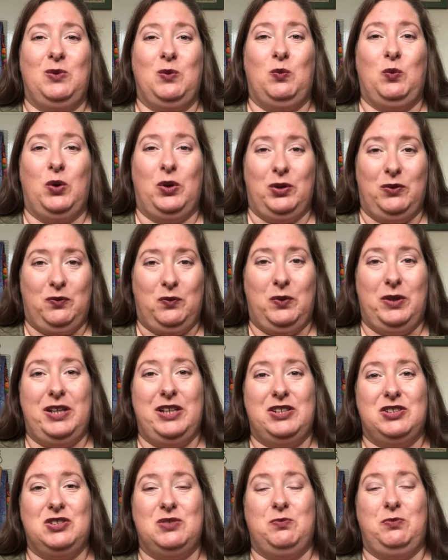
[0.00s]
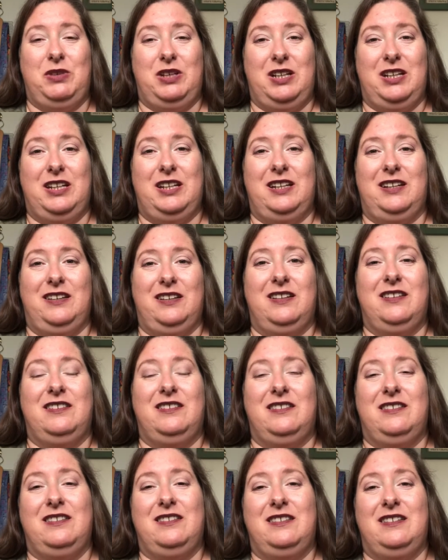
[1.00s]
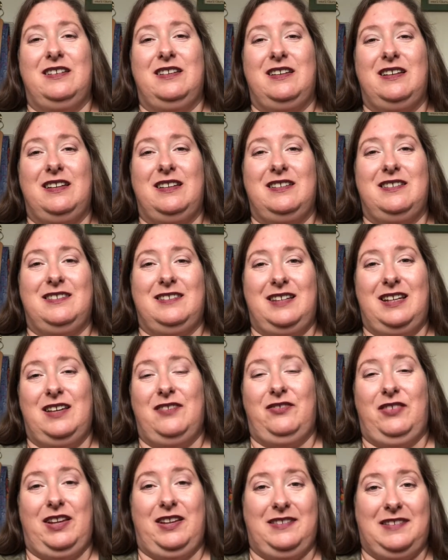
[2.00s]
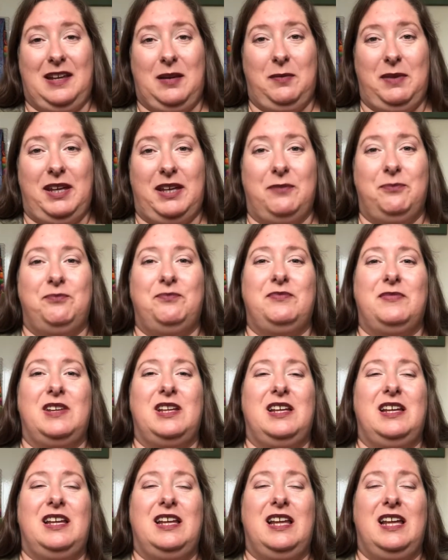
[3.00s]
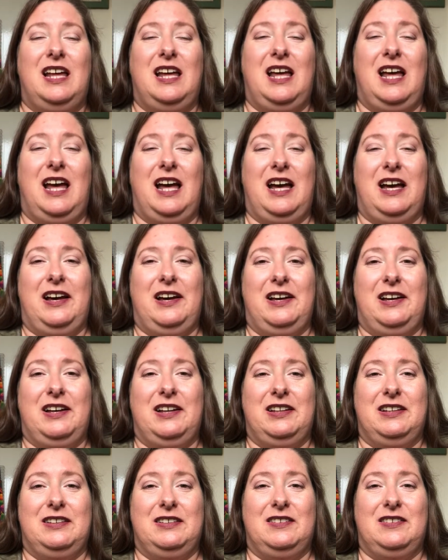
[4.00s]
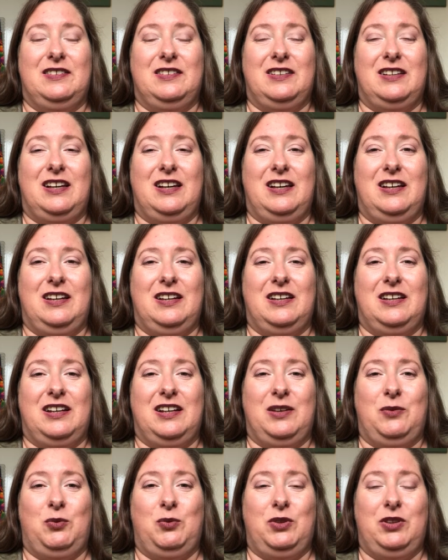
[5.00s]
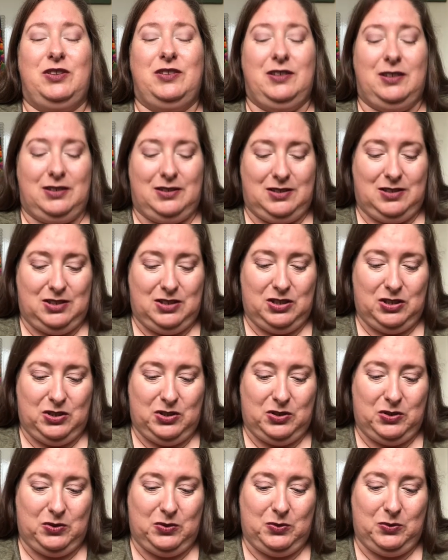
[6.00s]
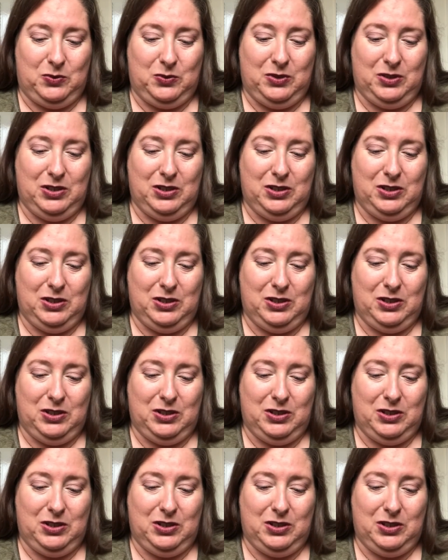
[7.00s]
One of which being CFS-ME, and I wanted to